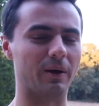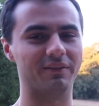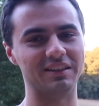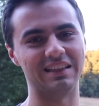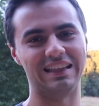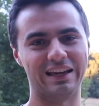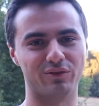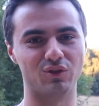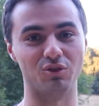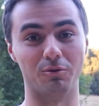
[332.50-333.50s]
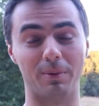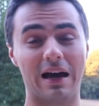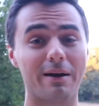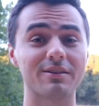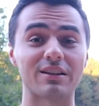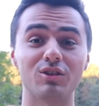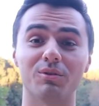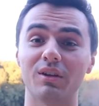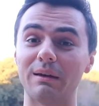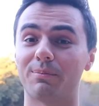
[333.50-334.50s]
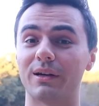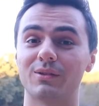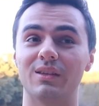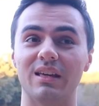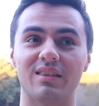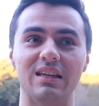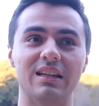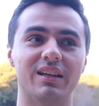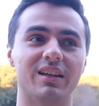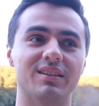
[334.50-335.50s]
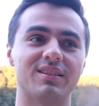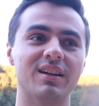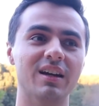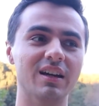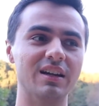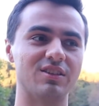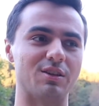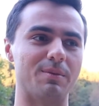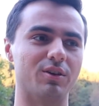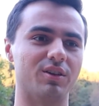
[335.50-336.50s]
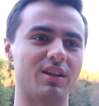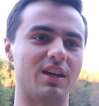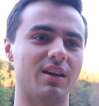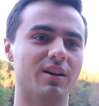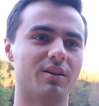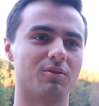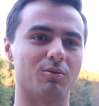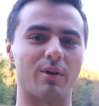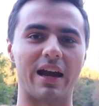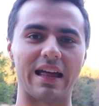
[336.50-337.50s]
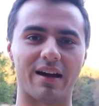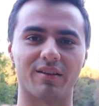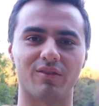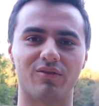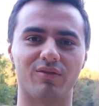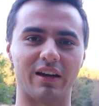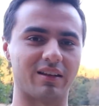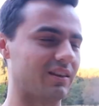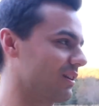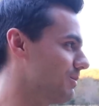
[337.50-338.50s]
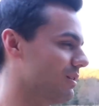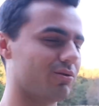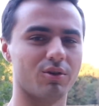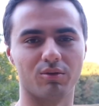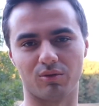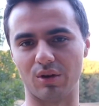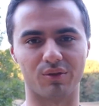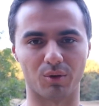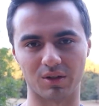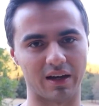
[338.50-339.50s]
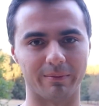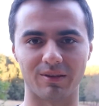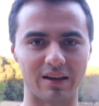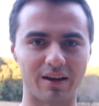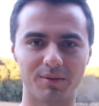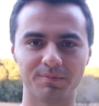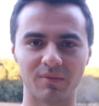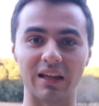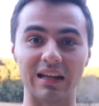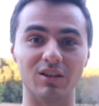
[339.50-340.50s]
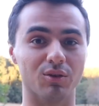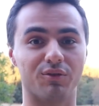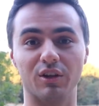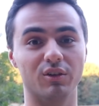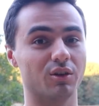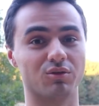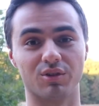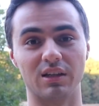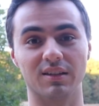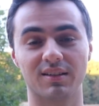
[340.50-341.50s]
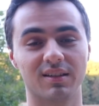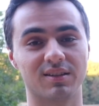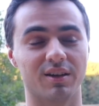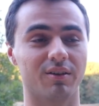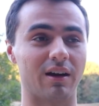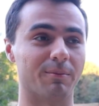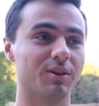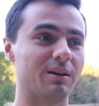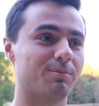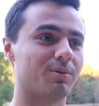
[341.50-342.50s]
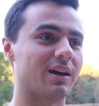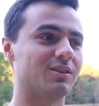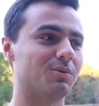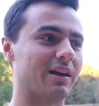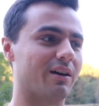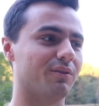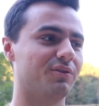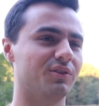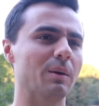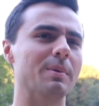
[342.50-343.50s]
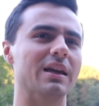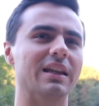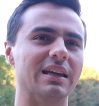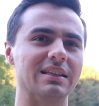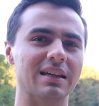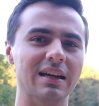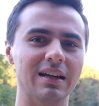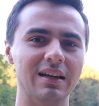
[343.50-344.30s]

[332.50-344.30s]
Well, obviously the F2. But I was actually really impressed with the Athena's stability right out of like that's been thrown three or four times now and into a field no trees so i'm really impressed with how flippy it is